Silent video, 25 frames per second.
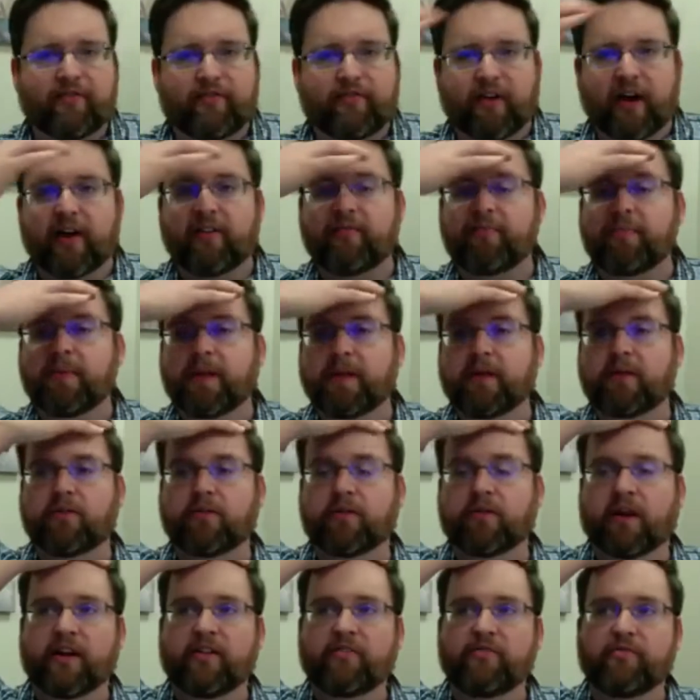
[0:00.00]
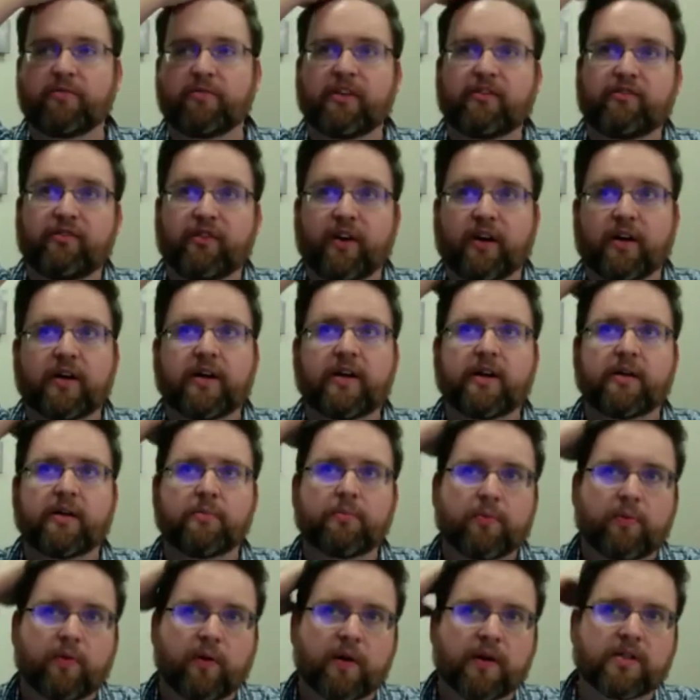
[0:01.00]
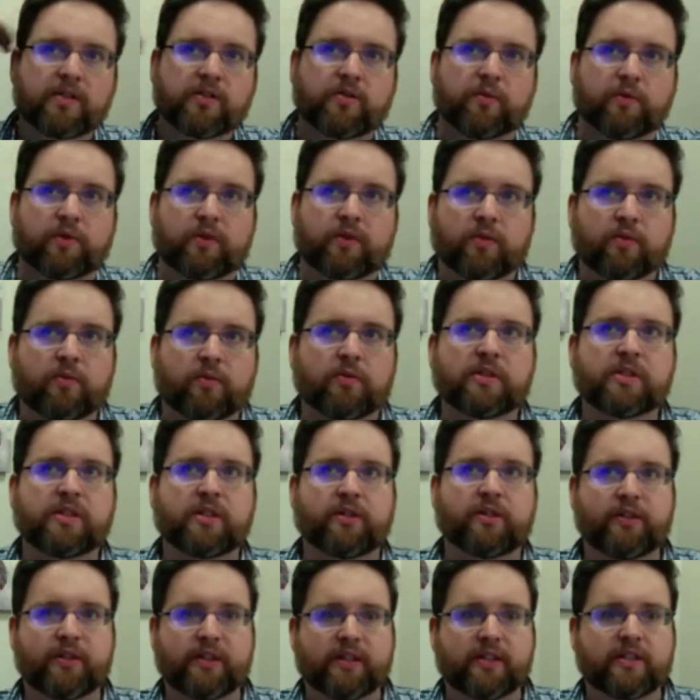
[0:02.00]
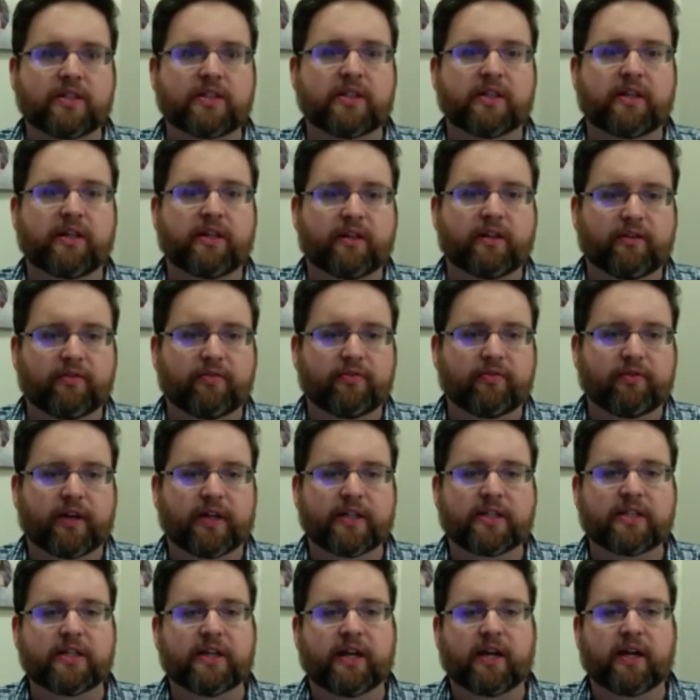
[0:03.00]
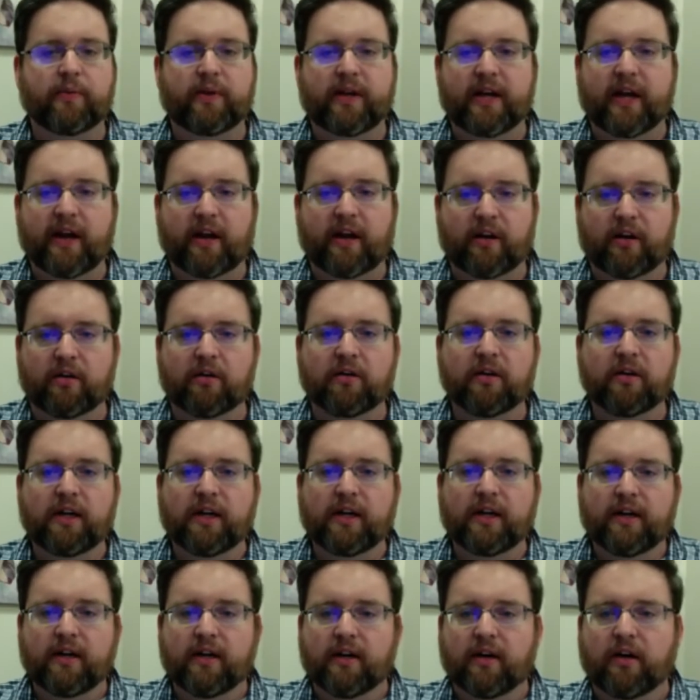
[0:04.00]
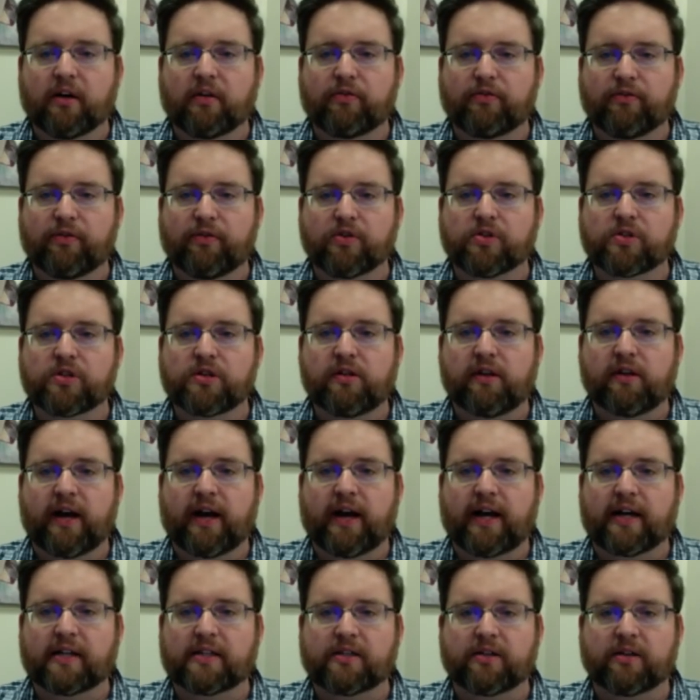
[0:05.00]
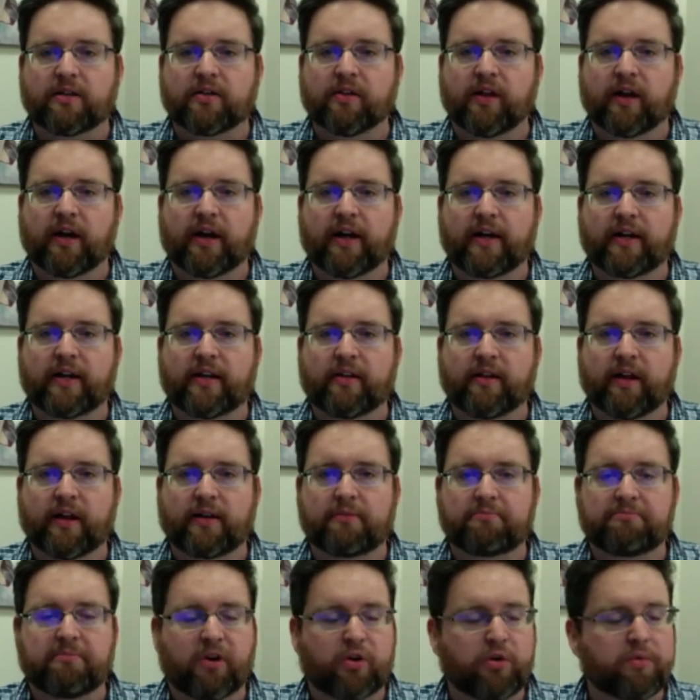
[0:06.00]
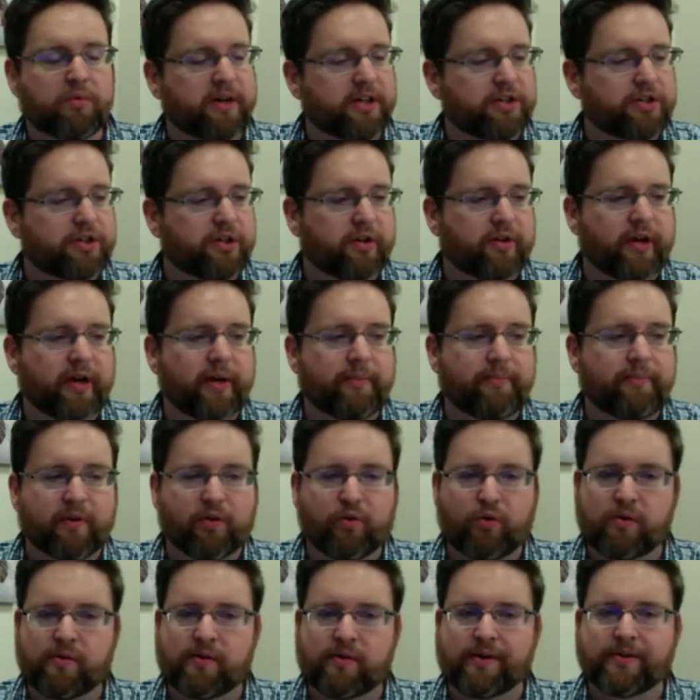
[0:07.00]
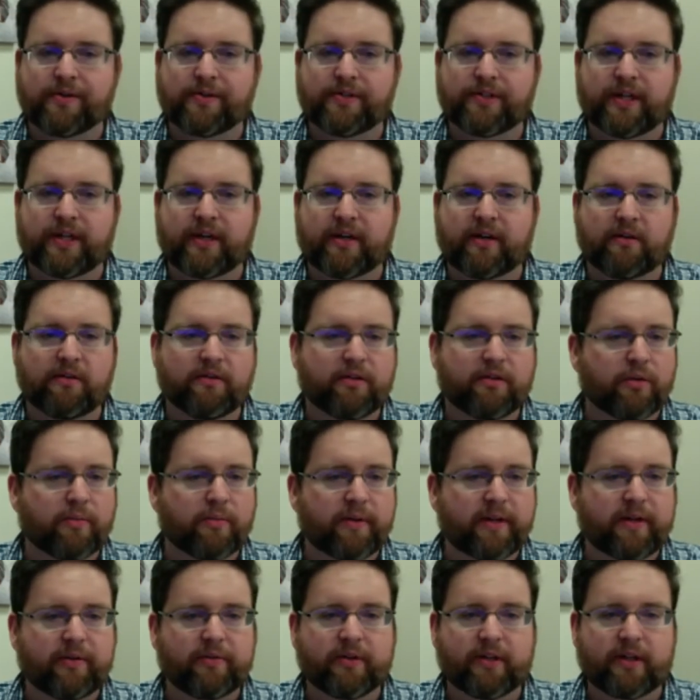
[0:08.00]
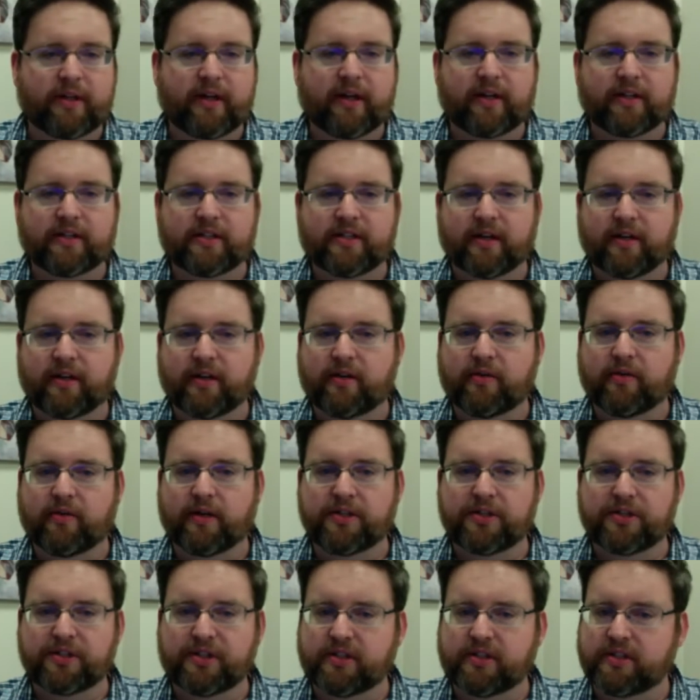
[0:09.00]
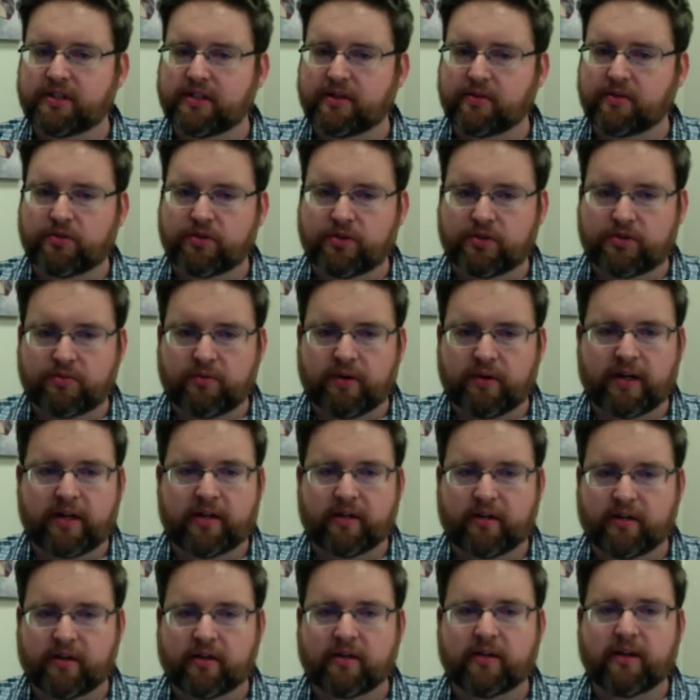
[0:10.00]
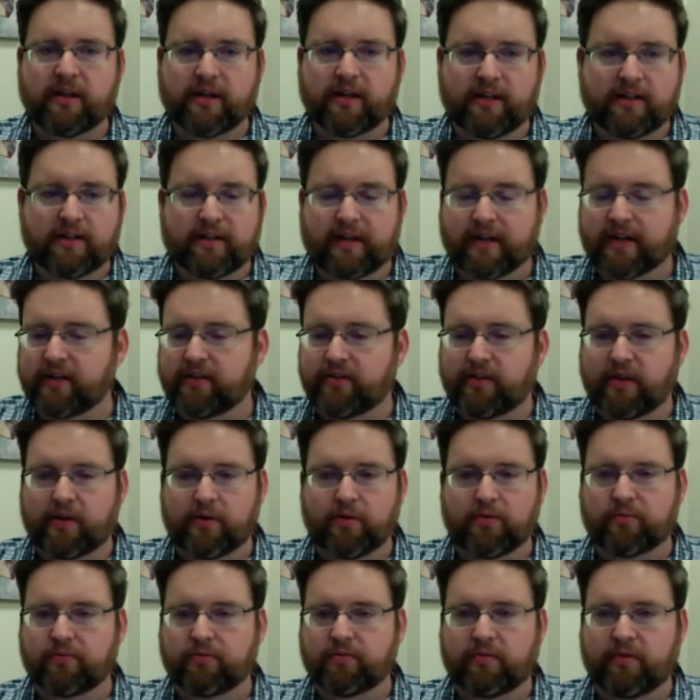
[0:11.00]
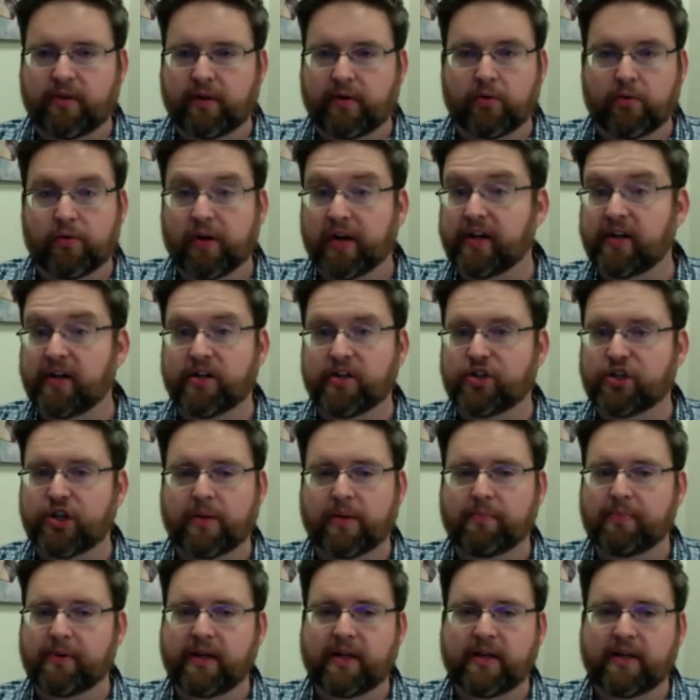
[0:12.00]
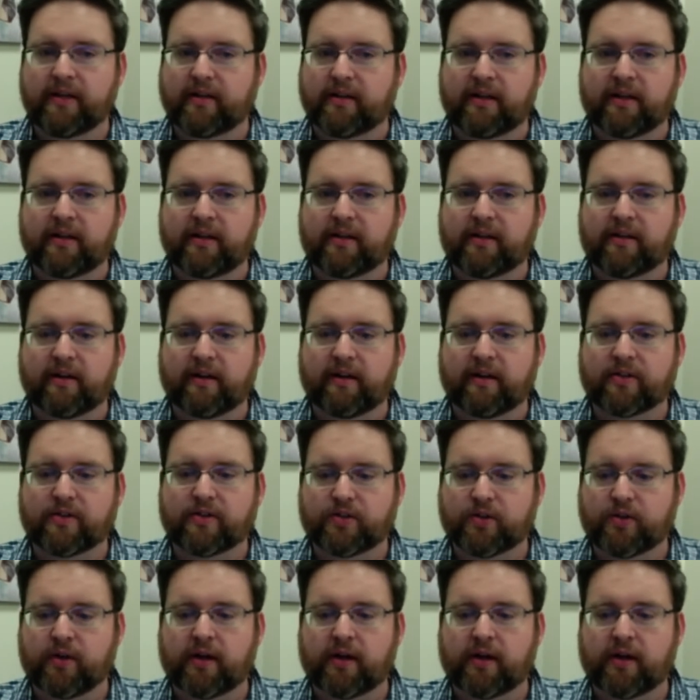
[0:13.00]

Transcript: I've been very impressed with the resiliency of, like, today we had our first class online, and like everybody showed up, everybody was there, nobody really had a ton of questions. They're just ready to kind of they were ready to jump in, and so